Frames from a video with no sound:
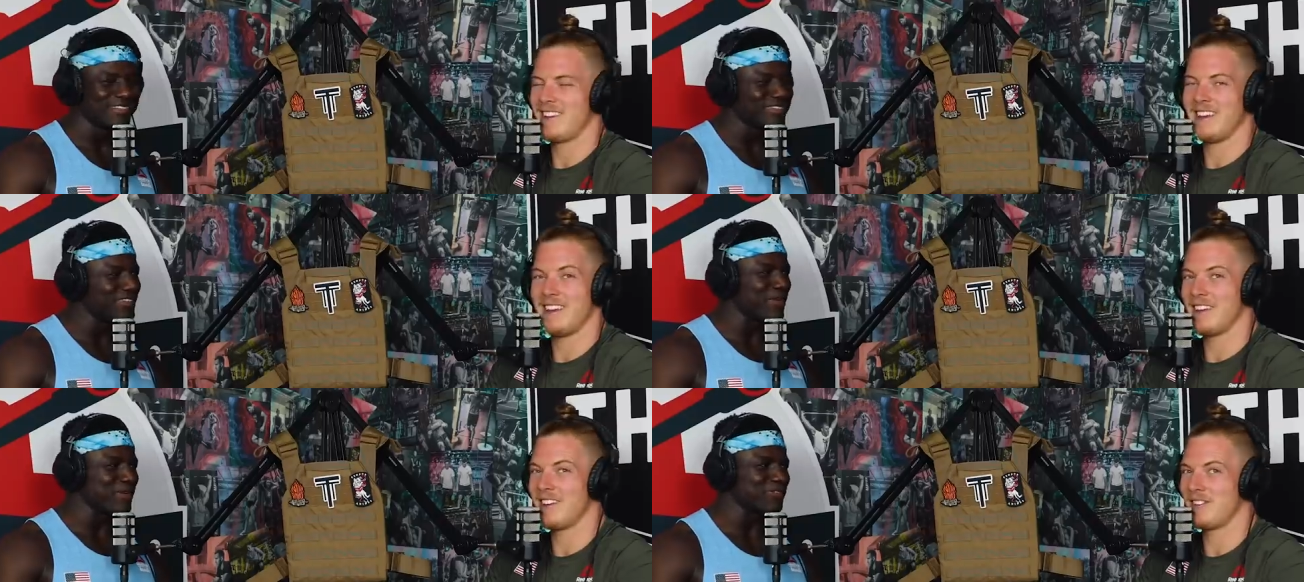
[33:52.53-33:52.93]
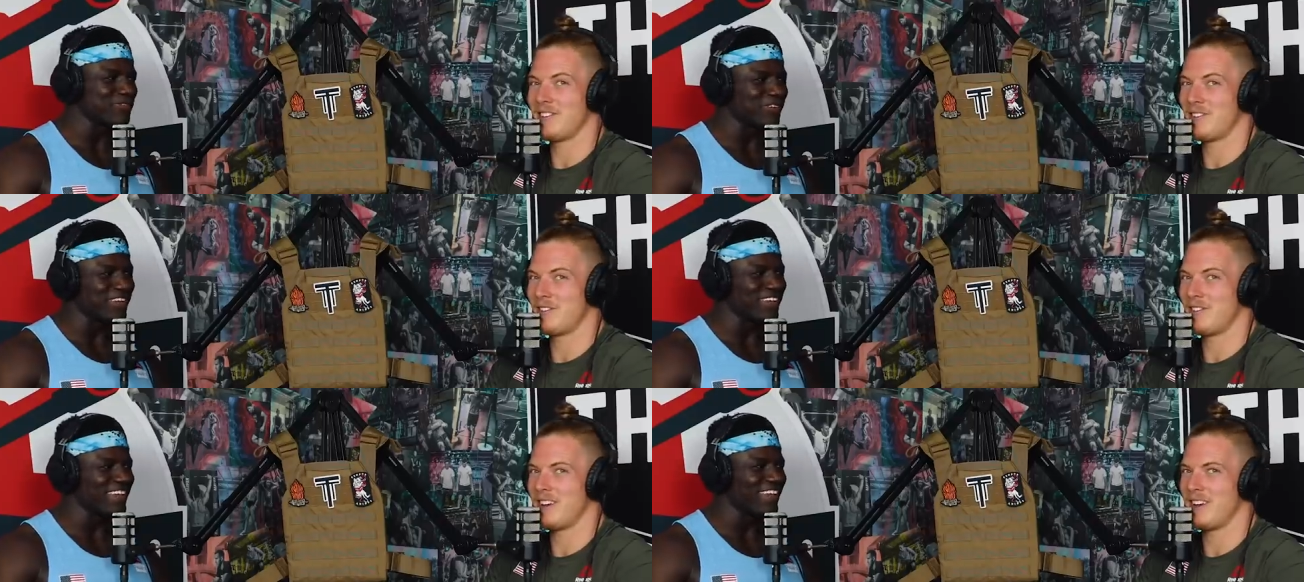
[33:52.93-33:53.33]
Speaker 1: so that was
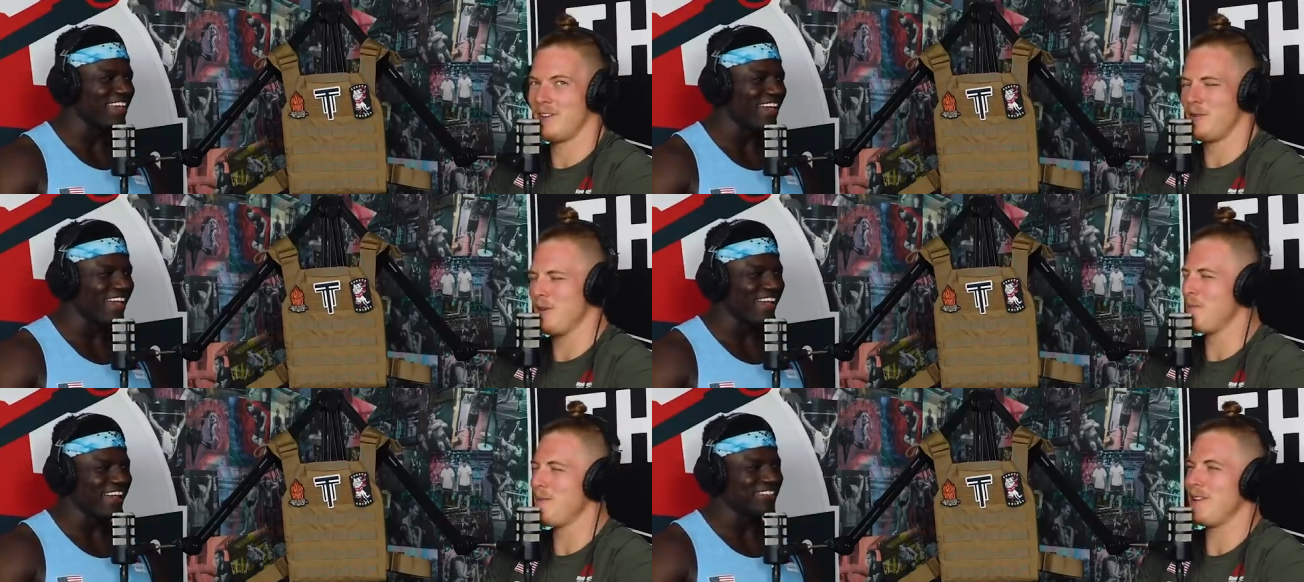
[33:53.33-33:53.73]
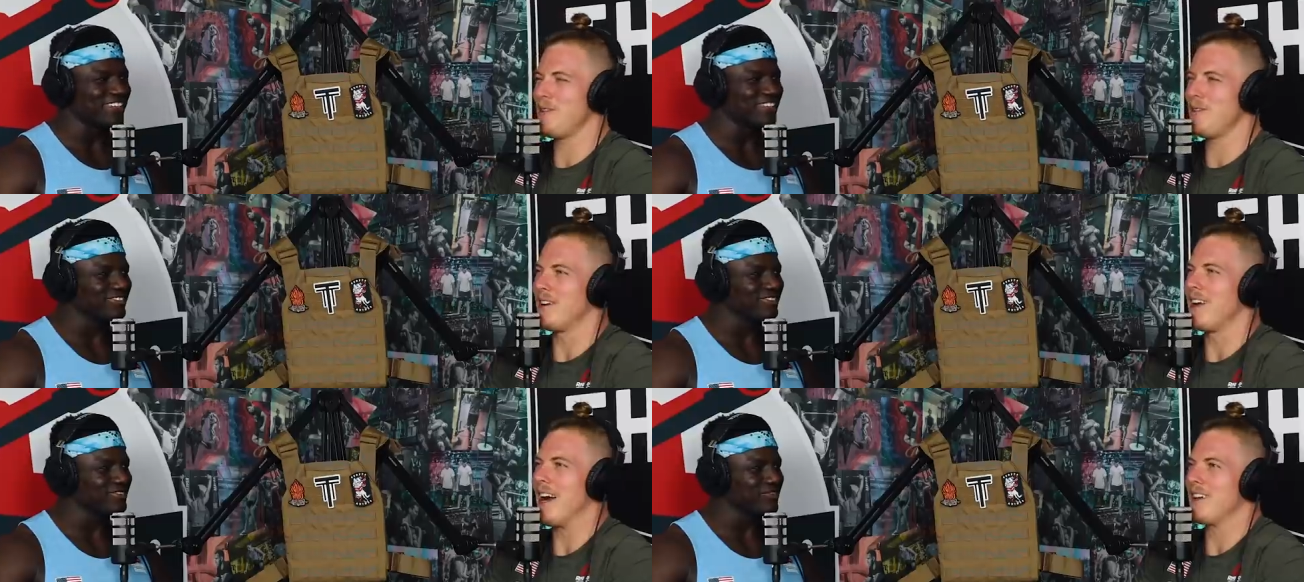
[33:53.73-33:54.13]
shredded. What do you mean you
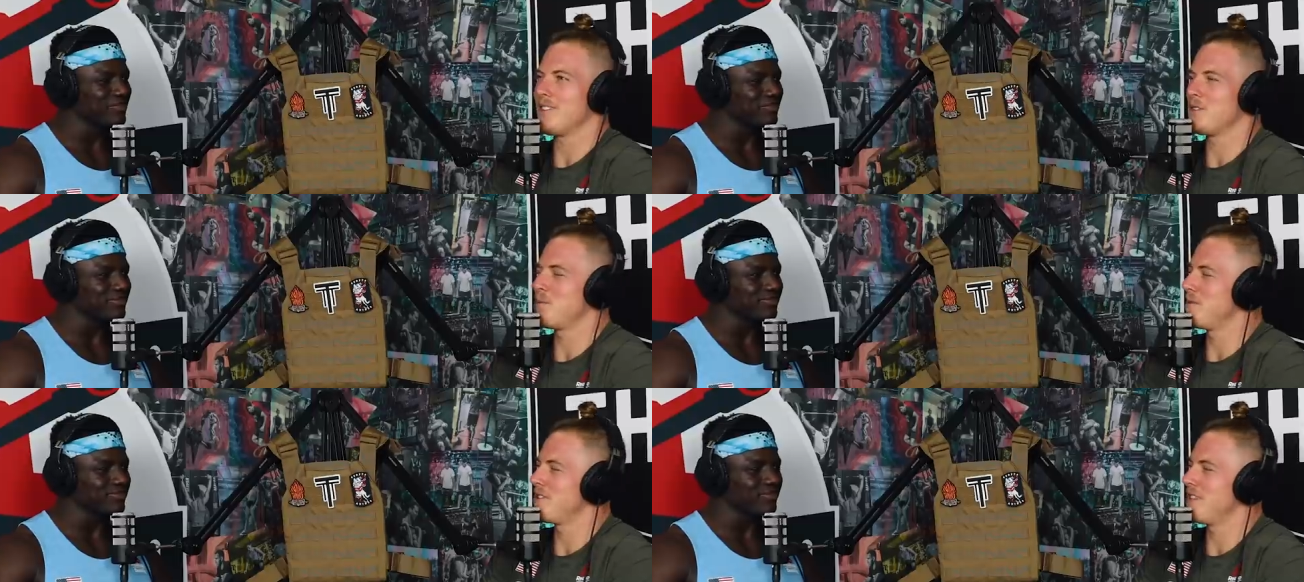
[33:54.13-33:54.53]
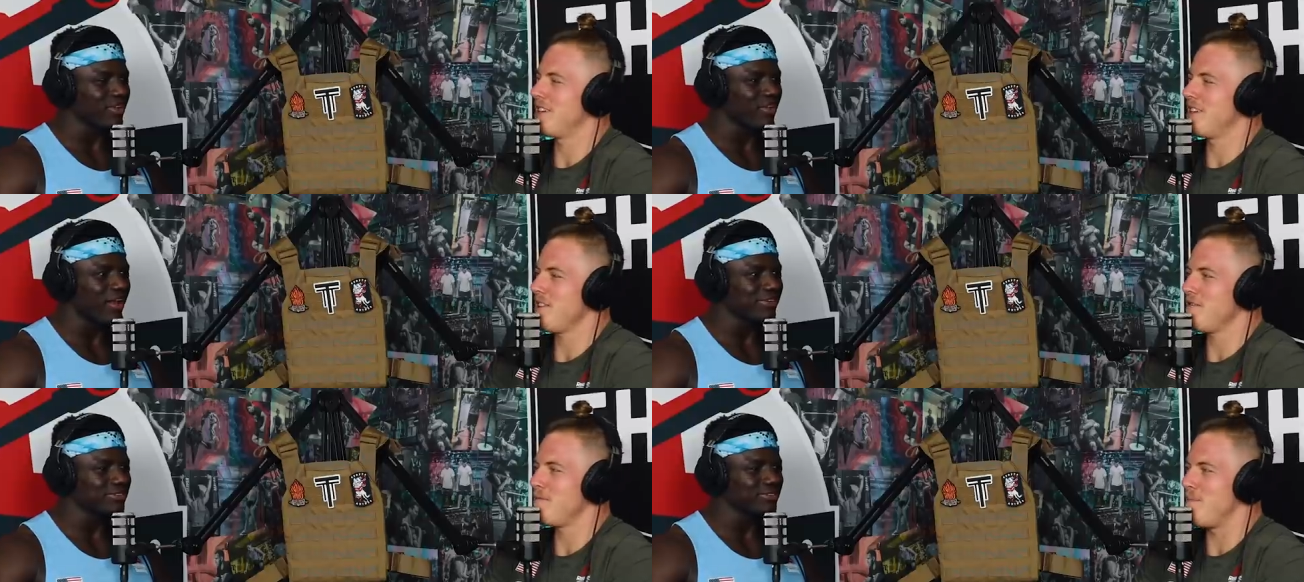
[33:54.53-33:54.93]
got super I was going to
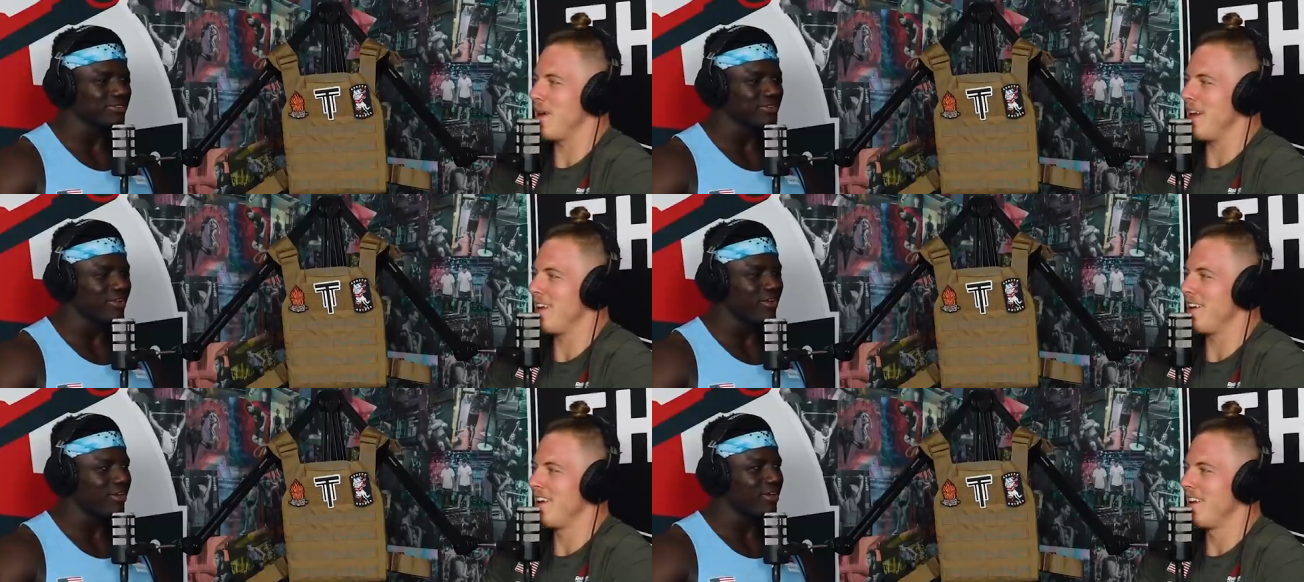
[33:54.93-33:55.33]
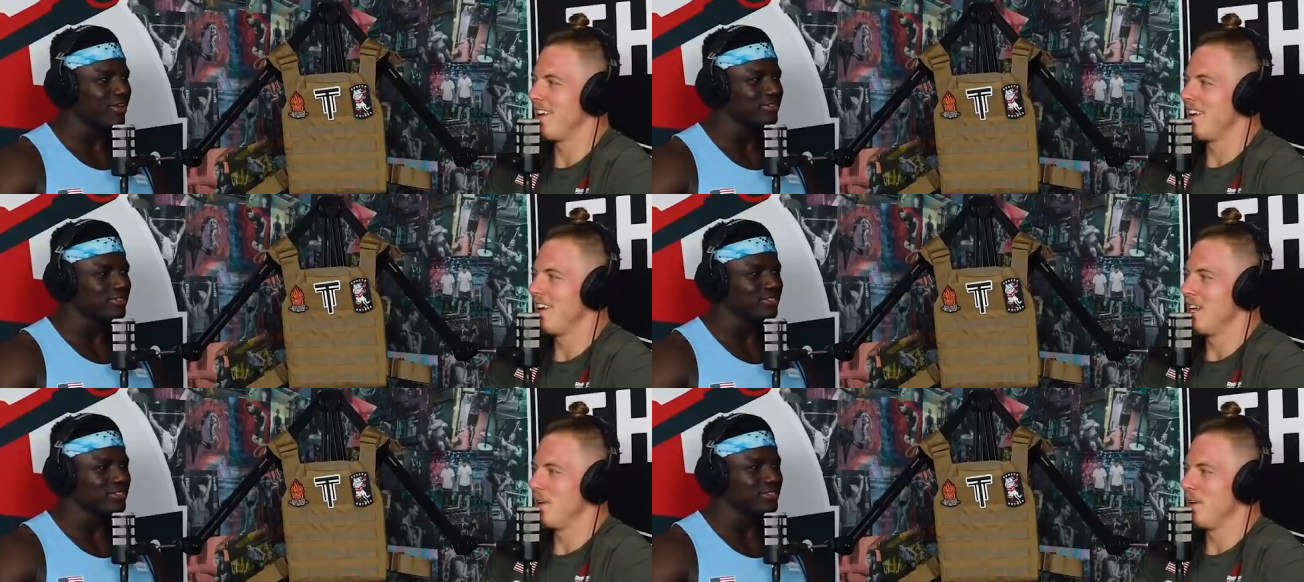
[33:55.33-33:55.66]
say, wait a minute.